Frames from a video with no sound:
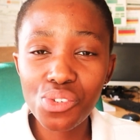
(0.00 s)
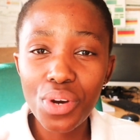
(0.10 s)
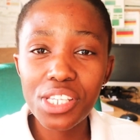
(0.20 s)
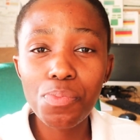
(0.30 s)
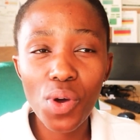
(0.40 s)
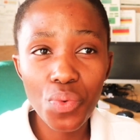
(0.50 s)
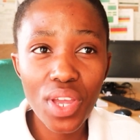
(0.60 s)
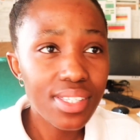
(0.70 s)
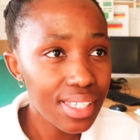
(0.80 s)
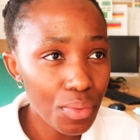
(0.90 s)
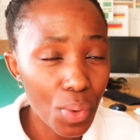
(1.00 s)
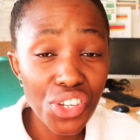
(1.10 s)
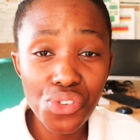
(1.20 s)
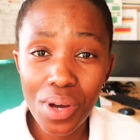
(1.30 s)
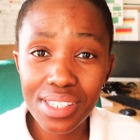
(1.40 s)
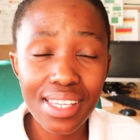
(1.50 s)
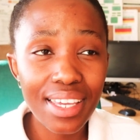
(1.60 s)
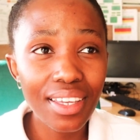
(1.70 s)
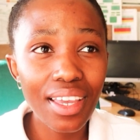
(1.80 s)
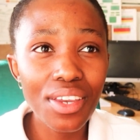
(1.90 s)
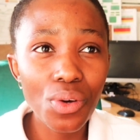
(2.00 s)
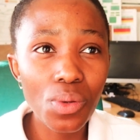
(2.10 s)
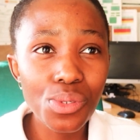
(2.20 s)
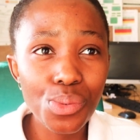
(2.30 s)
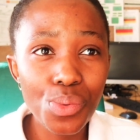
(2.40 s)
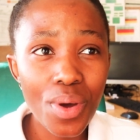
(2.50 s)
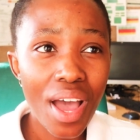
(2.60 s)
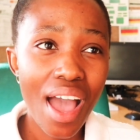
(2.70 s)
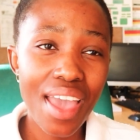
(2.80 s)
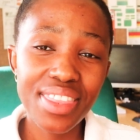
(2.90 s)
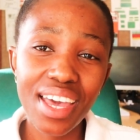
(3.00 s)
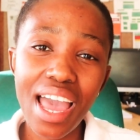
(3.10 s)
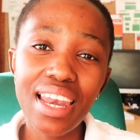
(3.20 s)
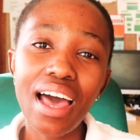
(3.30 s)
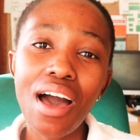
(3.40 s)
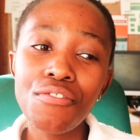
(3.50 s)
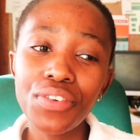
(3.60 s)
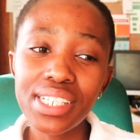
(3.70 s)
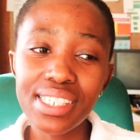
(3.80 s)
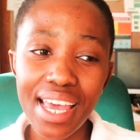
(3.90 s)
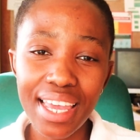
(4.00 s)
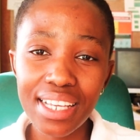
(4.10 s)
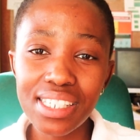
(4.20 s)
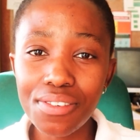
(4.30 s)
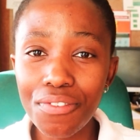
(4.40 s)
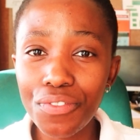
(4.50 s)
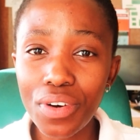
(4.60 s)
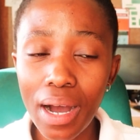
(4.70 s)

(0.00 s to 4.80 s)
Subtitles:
grasp what you are saying. And also I think I love interactive